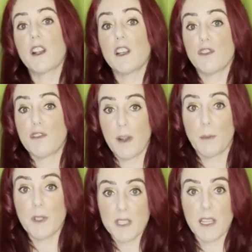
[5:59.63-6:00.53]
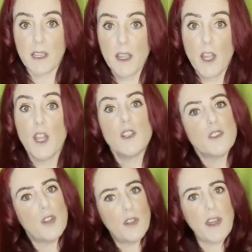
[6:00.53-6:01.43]
contributing
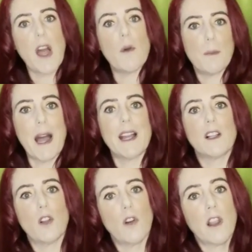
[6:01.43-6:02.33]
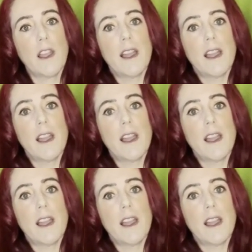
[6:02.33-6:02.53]
to that backlog.